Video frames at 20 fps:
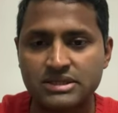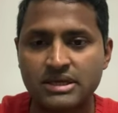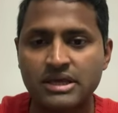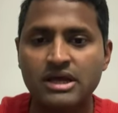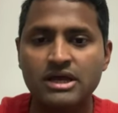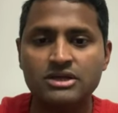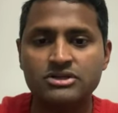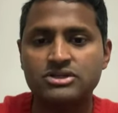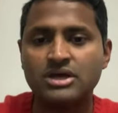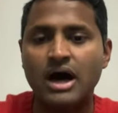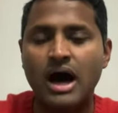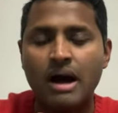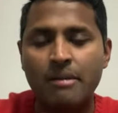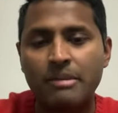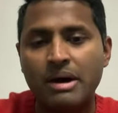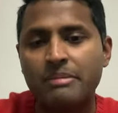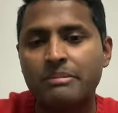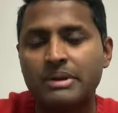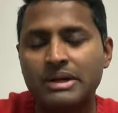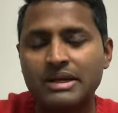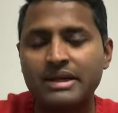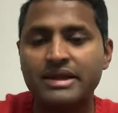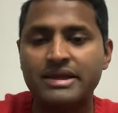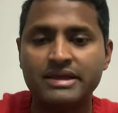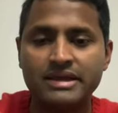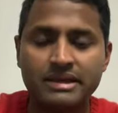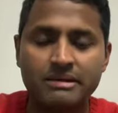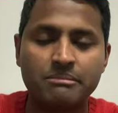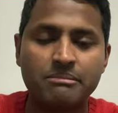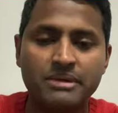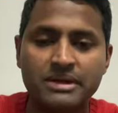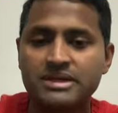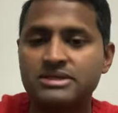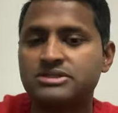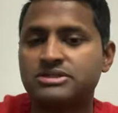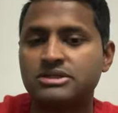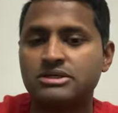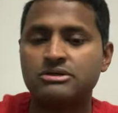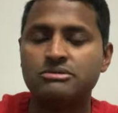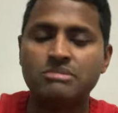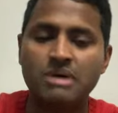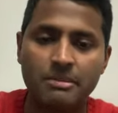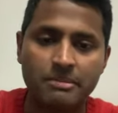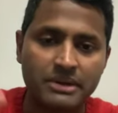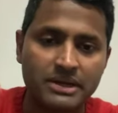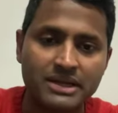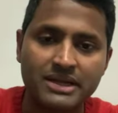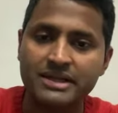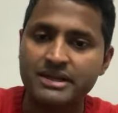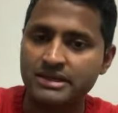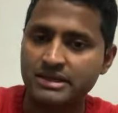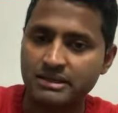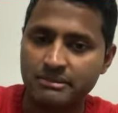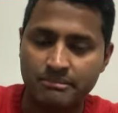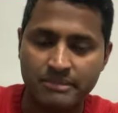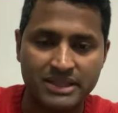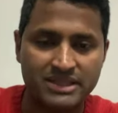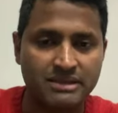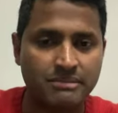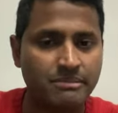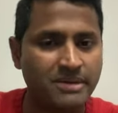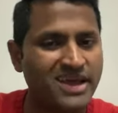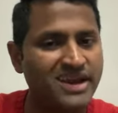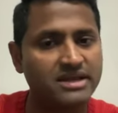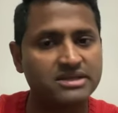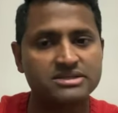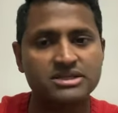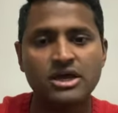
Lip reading: So I might be leading in ministry. You might be leading in mathematics.